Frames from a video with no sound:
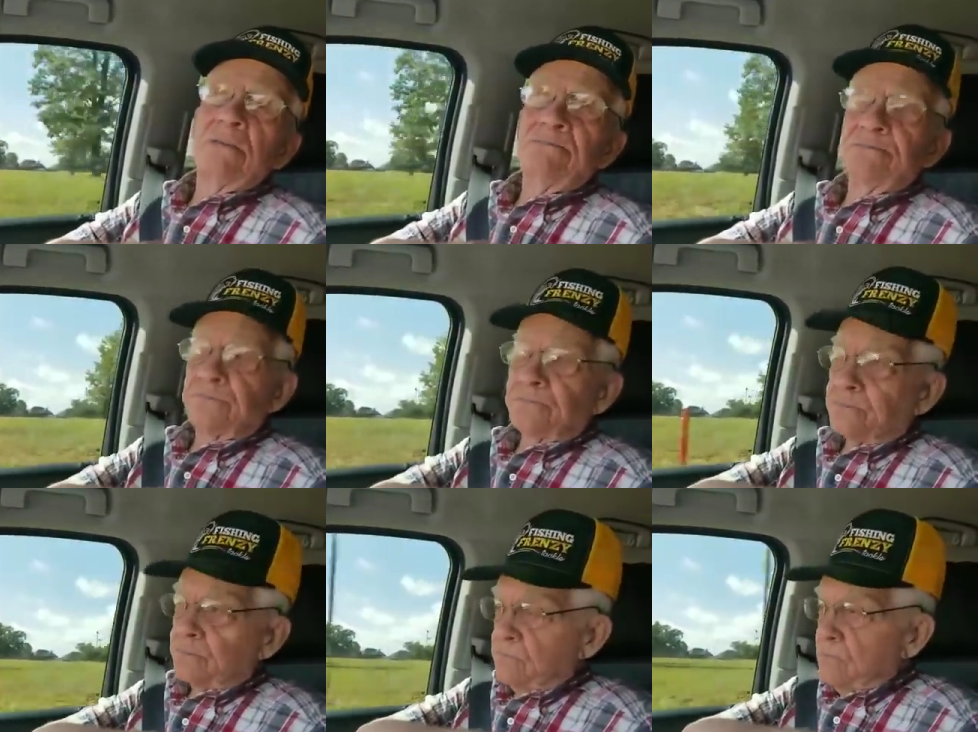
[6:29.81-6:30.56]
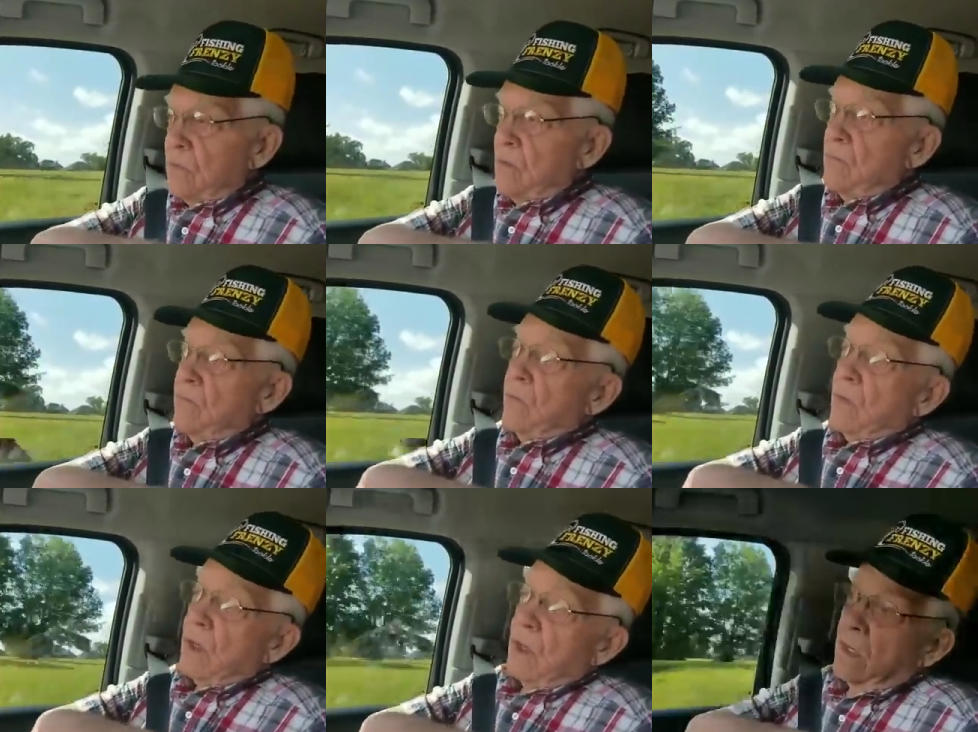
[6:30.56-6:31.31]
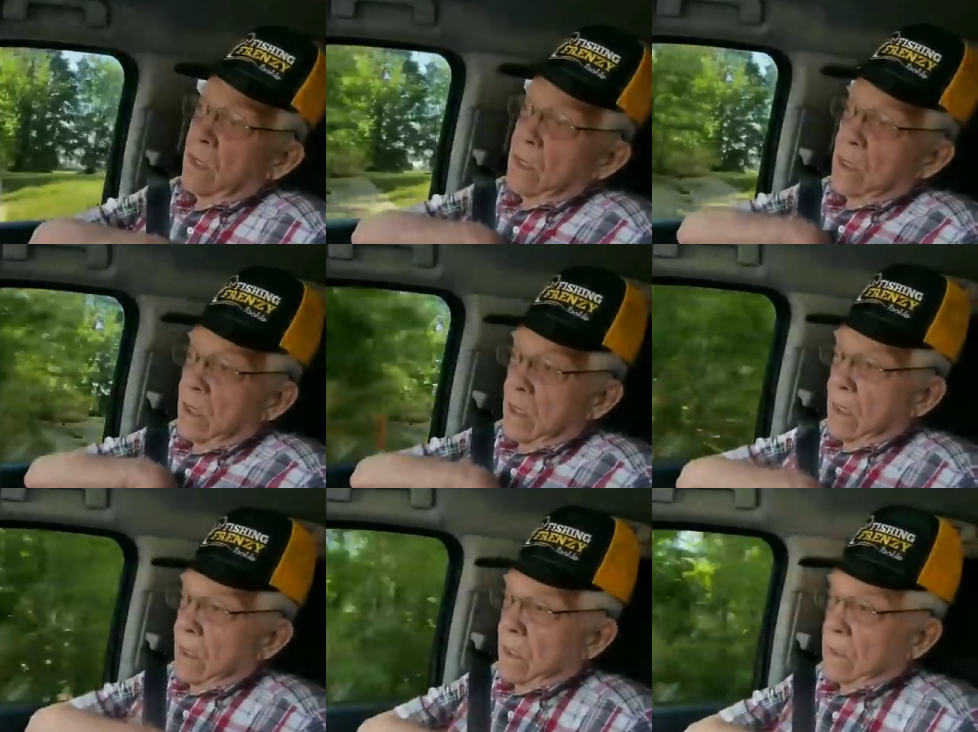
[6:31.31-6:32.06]
Oh, I got to go look for some
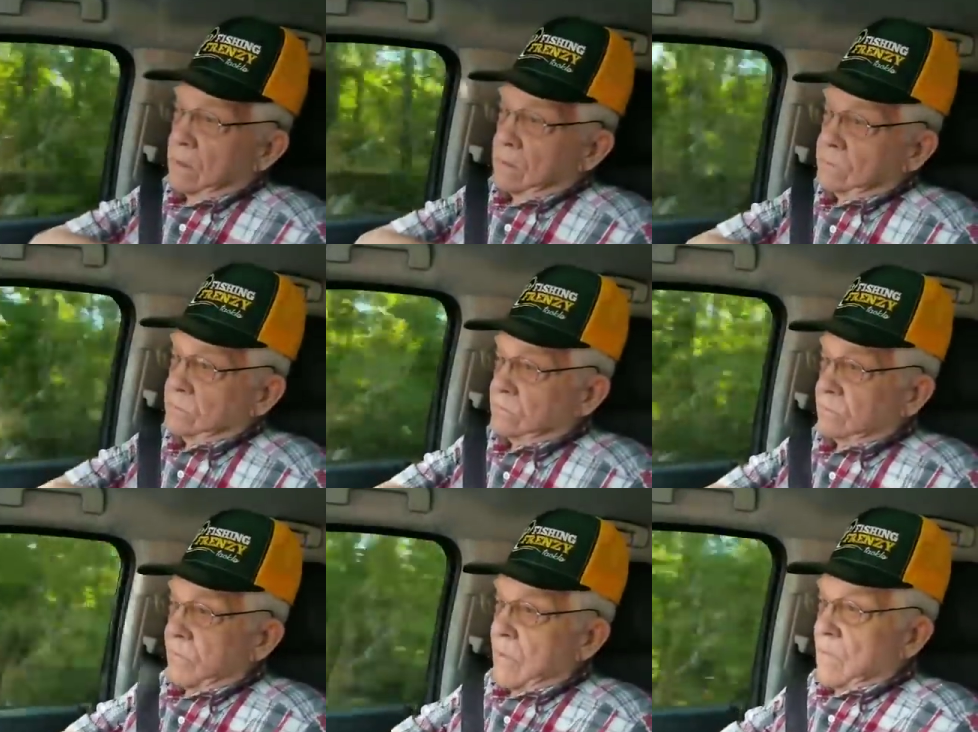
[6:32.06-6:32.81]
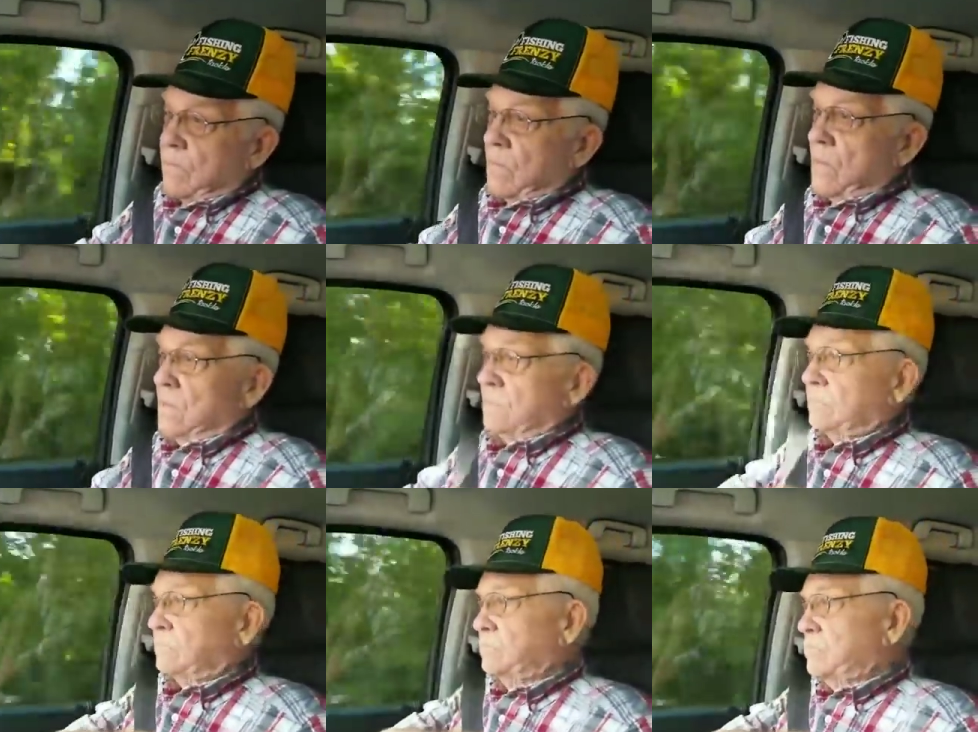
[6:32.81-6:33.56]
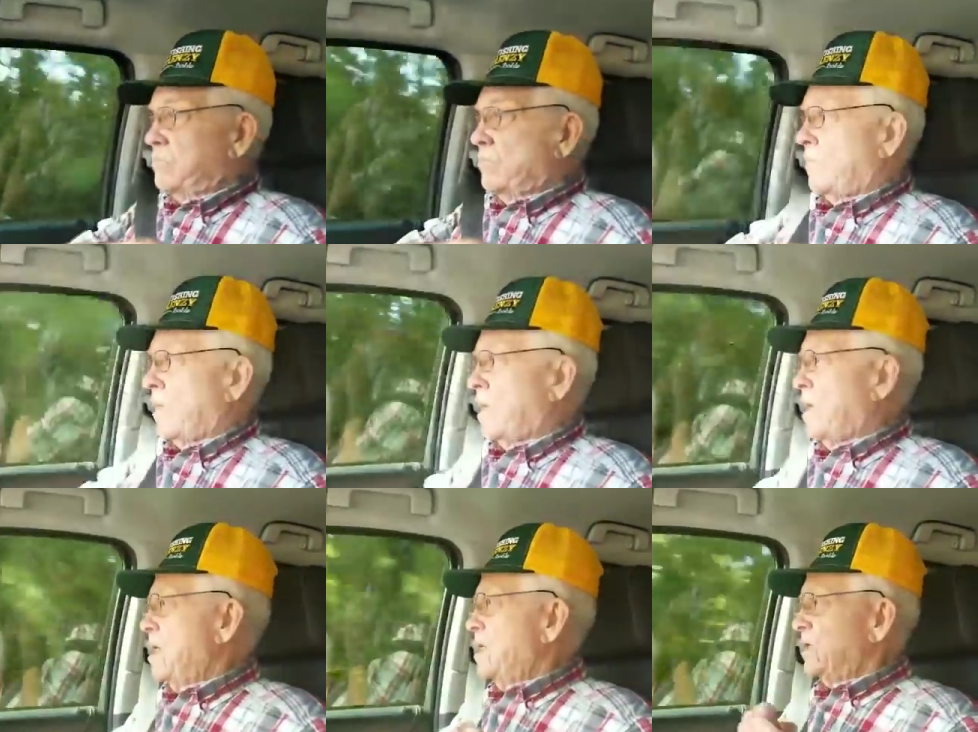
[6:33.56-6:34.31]
Adidas baseball samples and
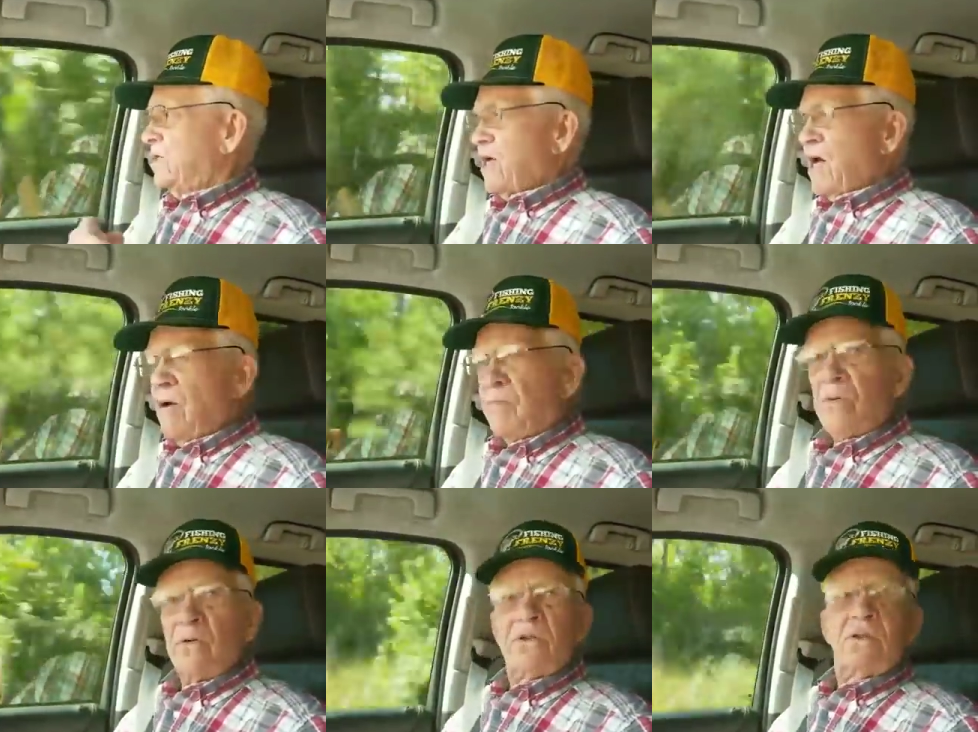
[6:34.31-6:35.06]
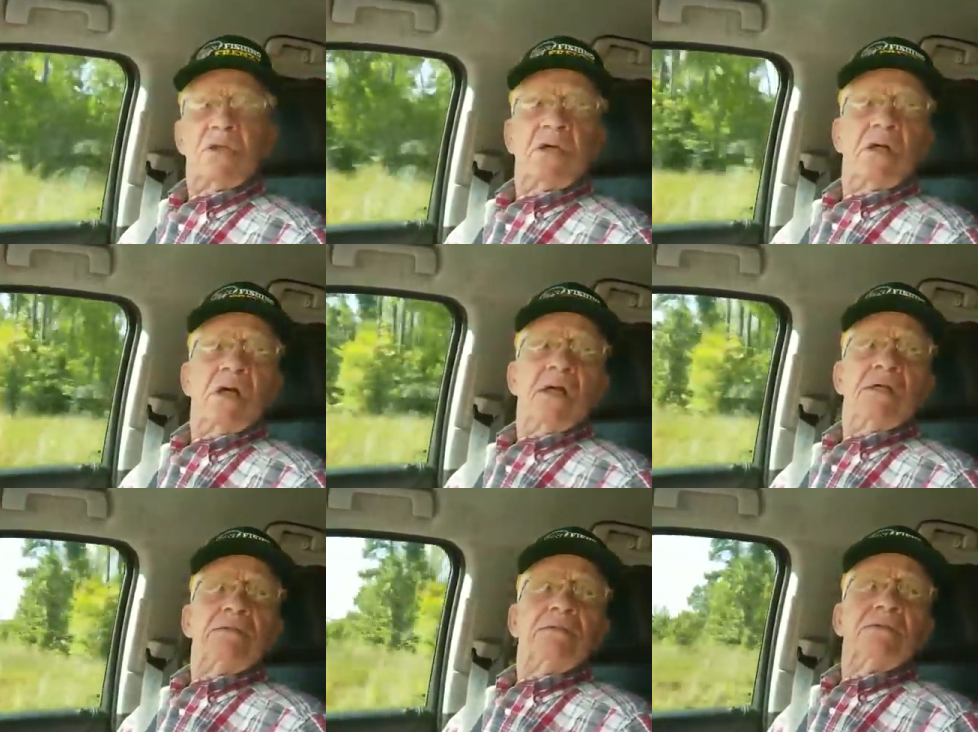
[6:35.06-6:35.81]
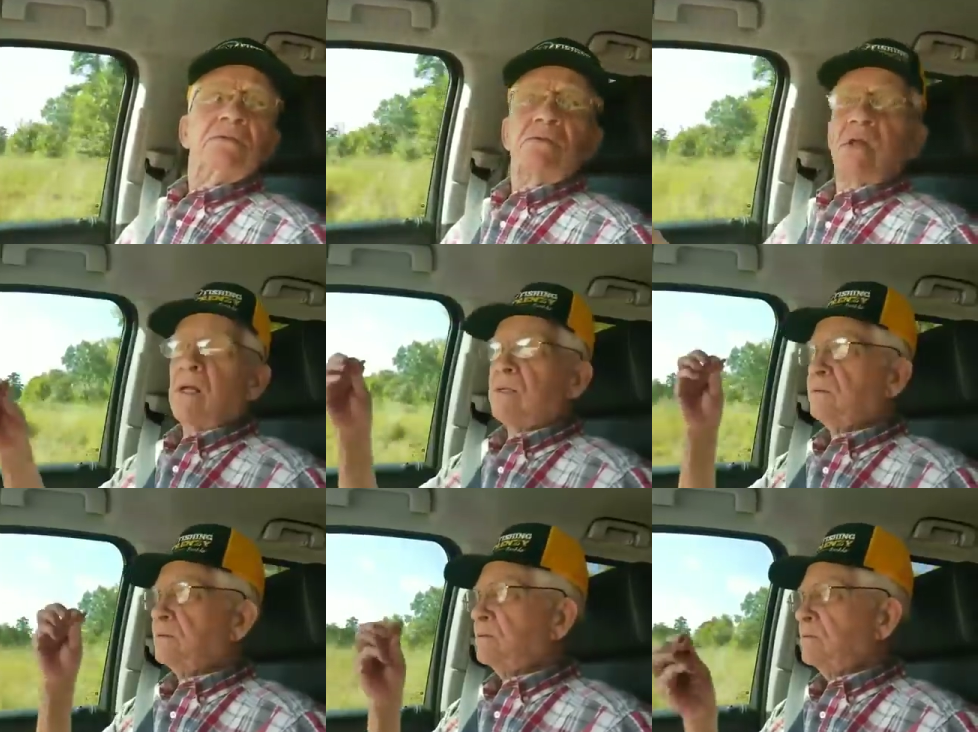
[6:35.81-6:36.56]
samples. Yeah, Adidas
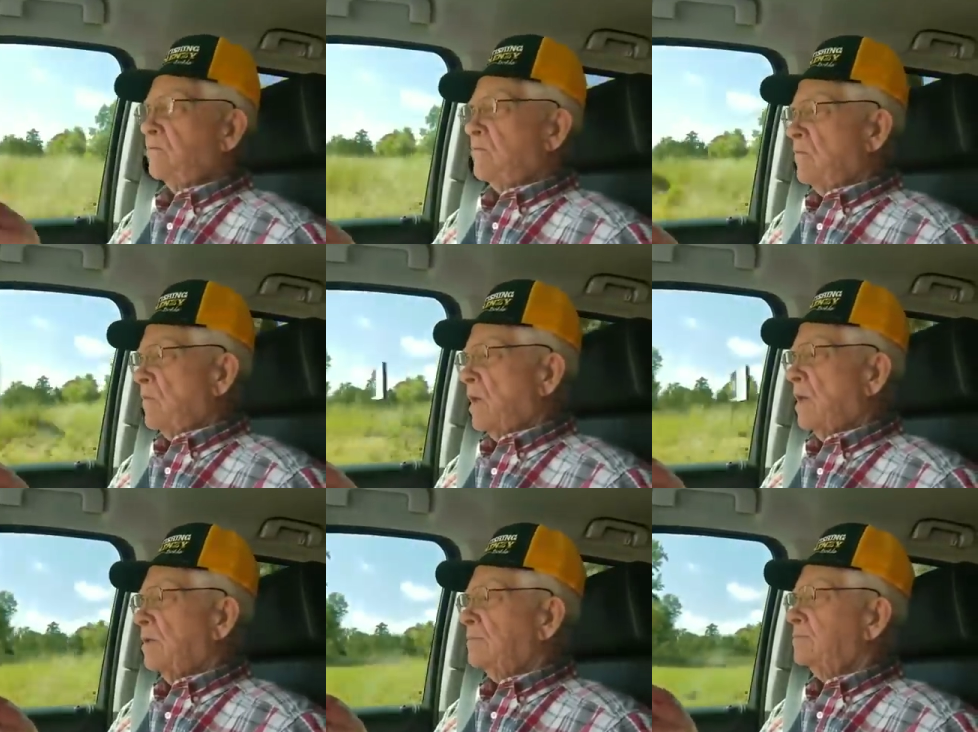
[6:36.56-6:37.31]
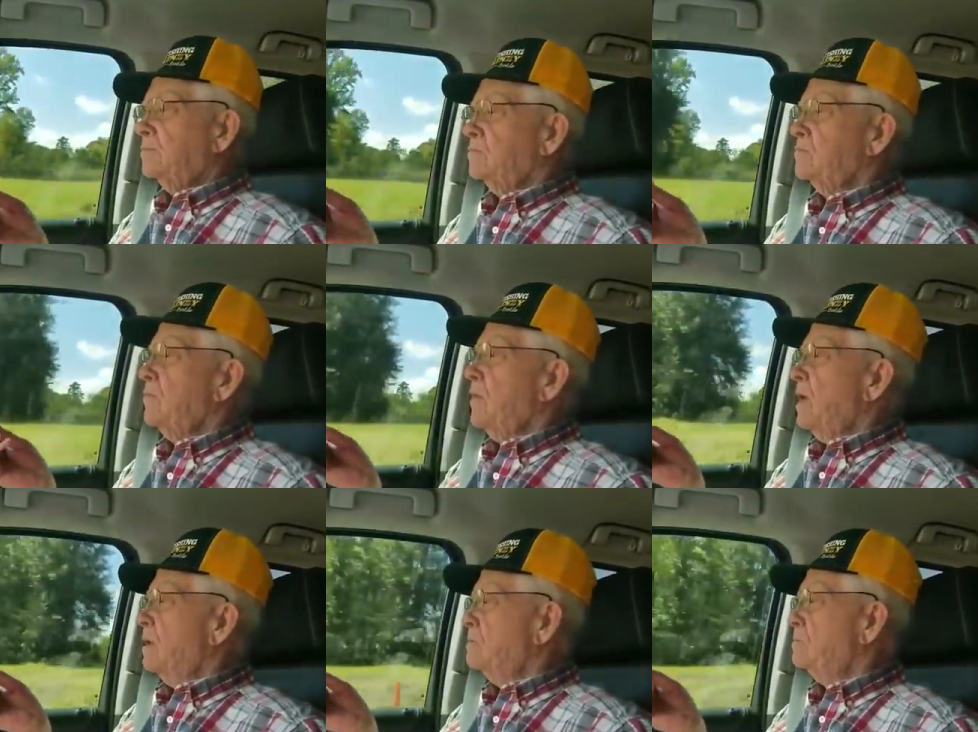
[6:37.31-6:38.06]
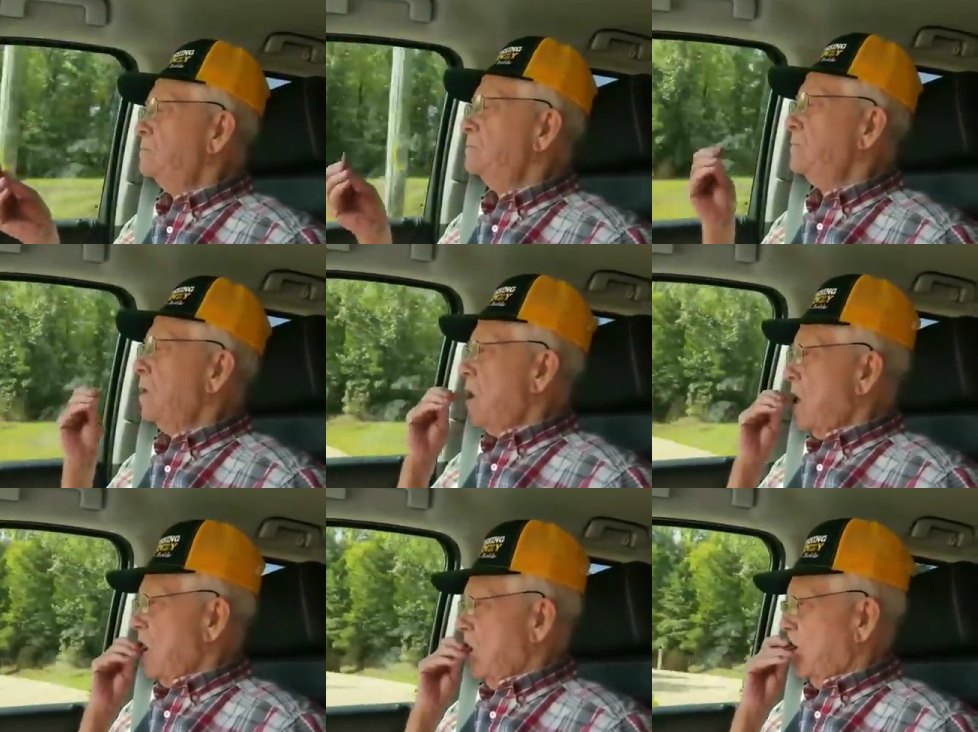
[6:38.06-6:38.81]
sends me some sample jerseys I got to give to the
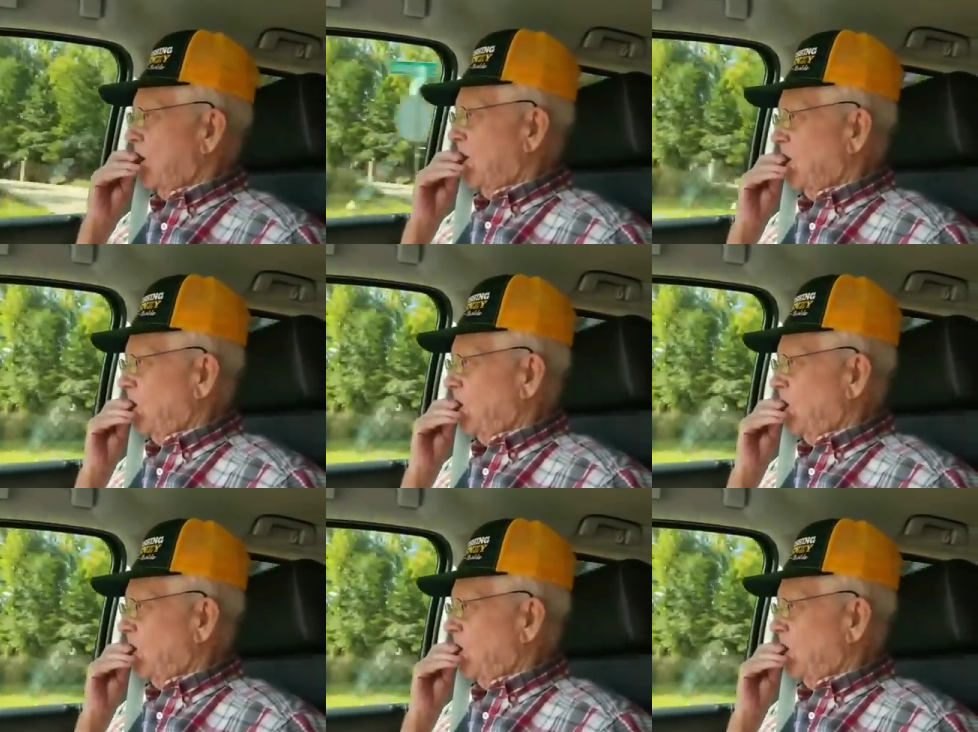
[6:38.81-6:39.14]
coaches, and